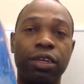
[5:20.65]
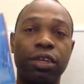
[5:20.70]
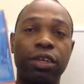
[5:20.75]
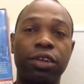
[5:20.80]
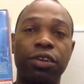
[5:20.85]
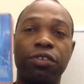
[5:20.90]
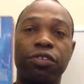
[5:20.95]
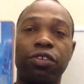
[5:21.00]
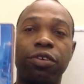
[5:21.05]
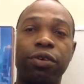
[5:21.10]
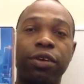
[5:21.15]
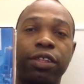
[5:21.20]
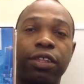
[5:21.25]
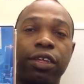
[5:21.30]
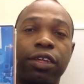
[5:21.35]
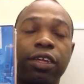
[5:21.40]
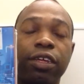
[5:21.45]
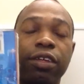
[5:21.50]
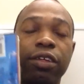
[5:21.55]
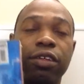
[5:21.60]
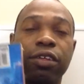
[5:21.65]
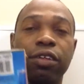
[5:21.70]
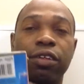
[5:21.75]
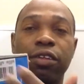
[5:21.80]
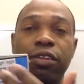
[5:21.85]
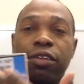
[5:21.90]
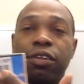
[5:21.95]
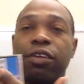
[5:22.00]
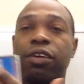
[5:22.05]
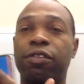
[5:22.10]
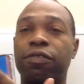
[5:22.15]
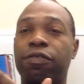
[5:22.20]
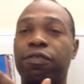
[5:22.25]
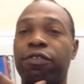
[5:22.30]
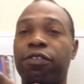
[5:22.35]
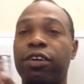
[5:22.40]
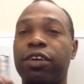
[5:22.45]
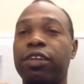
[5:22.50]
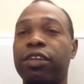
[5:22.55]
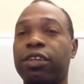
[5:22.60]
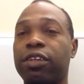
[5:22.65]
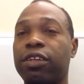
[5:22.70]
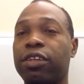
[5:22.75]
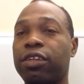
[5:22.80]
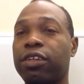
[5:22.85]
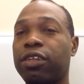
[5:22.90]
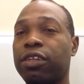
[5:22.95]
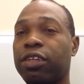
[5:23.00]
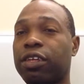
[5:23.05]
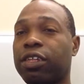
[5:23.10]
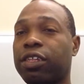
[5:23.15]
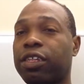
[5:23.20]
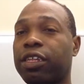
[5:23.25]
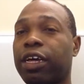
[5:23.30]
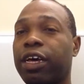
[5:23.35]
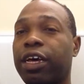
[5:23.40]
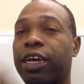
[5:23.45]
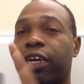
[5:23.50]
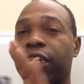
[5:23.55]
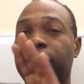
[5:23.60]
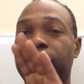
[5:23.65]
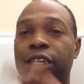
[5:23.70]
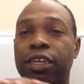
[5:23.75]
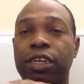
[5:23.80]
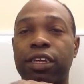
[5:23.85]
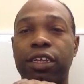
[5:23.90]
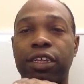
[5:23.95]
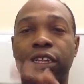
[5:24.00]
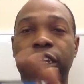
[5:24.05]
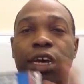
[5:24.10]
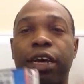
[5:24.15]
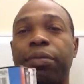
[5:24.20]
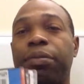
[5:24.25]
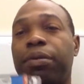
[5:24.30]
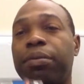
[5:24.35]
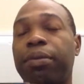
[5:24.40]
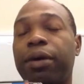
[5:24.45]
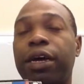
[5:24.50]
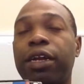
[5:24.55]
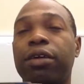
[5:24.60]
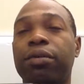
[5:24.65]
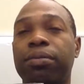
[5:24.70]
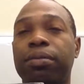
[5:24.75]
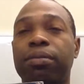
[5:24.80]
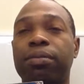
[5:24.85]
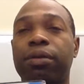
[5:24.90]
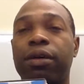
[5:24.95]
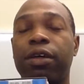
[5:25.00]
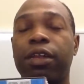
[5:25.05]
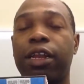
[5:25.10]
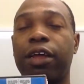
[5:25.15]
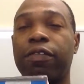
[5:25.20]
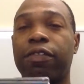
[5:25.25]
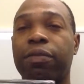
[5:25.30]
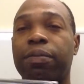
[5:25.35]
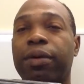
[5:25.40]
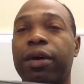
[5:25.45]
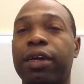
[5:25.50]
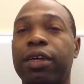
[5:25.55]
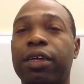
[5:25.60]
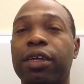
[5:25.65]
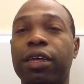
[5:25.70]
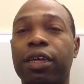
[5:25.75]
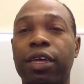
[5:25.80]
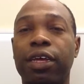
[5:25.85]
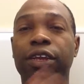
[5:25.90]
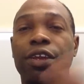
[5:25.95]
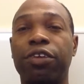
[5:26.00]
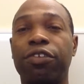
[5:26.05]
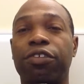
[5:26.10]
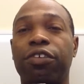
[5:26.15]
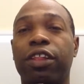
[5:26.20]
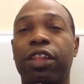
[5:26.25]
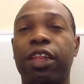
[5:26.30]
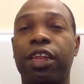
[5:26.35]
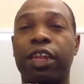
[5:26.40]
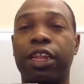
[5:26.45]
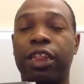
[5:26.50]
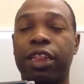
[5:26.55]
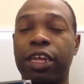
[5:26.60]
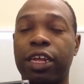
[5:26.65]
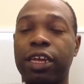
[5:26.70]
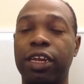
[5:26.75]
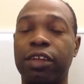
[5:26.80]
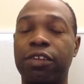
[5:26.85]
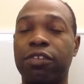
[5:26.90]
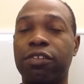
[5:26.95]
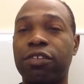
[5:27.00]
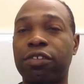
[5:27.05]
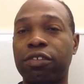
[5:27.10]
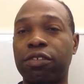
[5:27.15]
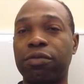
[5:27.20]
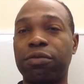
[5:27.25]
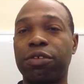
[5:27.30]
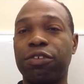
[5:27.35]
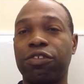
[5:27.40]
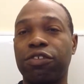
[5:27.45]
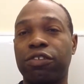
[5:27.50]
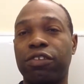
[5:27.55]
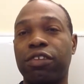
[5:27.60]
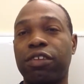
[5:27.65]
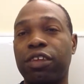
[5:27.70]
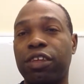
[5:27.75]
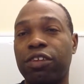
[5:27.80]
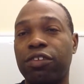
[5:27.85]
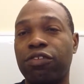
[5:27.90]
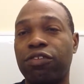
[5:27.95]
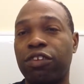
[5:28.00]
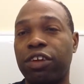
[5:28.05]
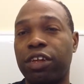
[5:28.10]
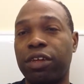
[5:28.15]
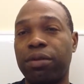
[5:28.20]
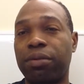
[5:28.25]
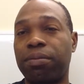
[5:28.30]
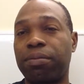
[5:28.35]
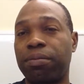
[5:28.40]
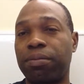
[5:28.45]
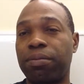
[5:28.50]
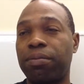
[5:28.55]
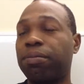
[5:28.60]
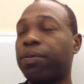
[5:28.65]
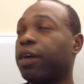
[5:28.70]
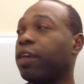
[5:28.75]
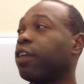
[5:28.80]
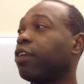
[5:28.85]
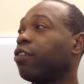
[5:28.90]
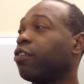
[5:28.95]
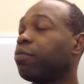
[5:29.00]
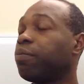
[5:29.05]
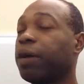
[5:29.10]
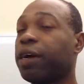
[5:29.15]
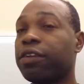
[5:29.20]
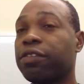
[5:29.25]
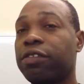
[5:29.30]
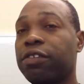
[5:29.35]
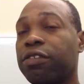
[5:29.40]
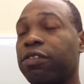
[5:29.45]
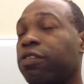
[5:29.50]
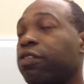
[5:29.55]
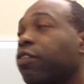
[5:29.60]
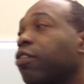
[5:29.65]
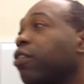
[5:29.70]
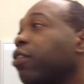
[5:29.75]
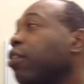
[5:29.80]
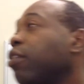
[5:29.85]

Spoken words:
There's always a front, side, top, bottom, left, and right. There's the thickness, which is illustrated by these boxes.